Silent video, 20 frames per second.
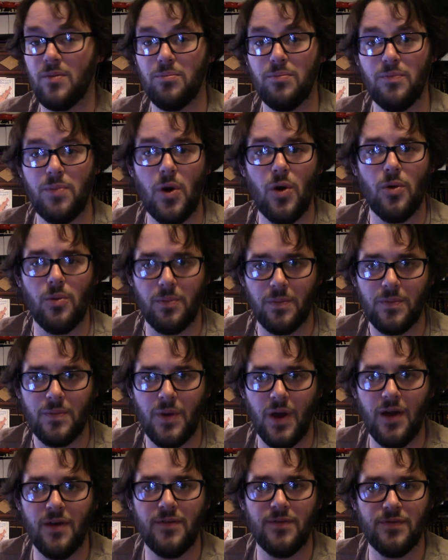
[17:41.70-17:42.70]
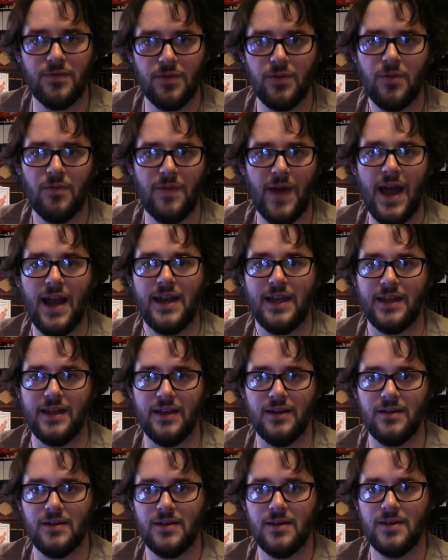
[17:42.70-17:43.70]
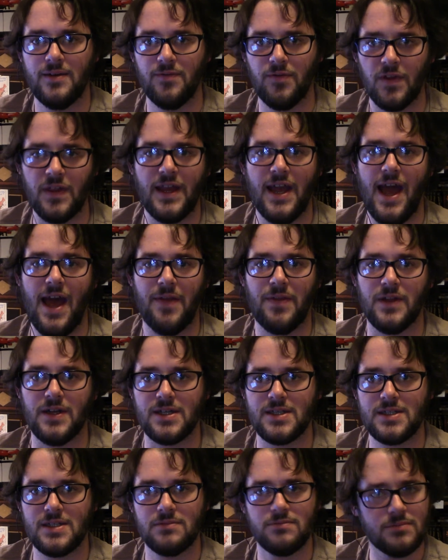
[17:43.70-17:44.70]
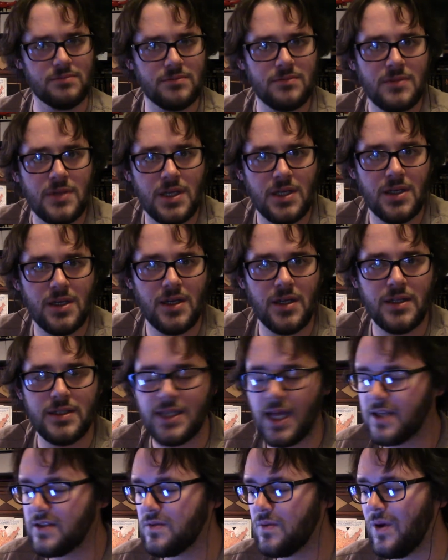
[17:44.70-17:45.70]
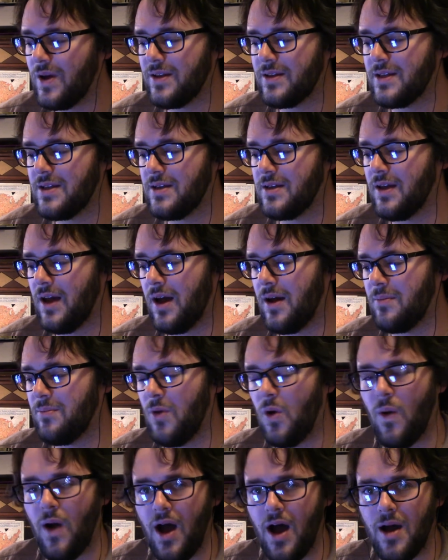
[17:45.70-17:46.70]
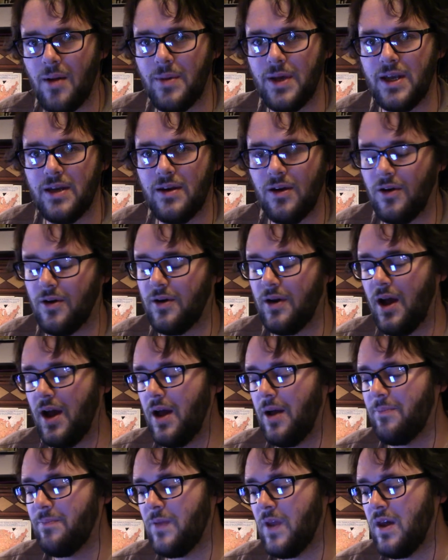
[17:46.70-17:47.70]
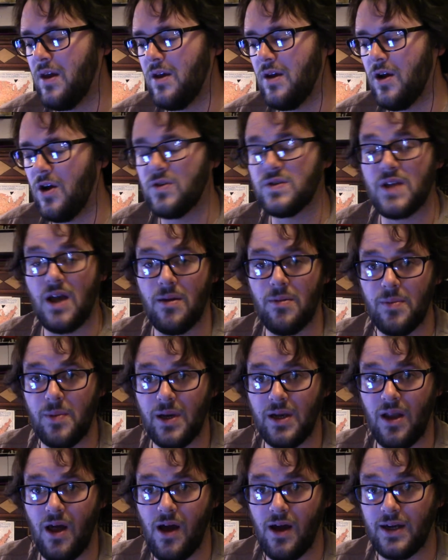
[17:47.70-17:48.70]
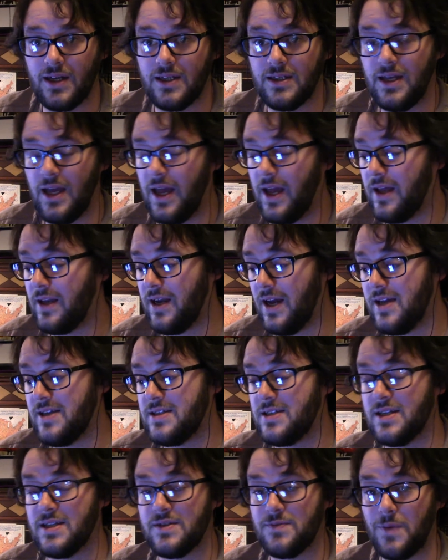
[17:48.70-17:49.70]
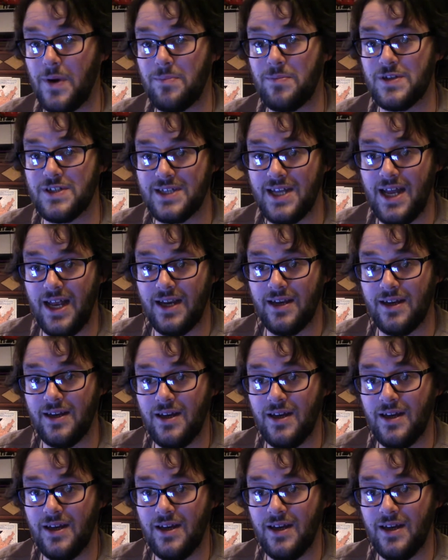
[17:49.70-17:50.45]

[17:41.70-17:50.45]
Pope of the Vatican for the Catholics. That's what the uh, Mohammed or uh, Osama bin Laden and ISIS represent.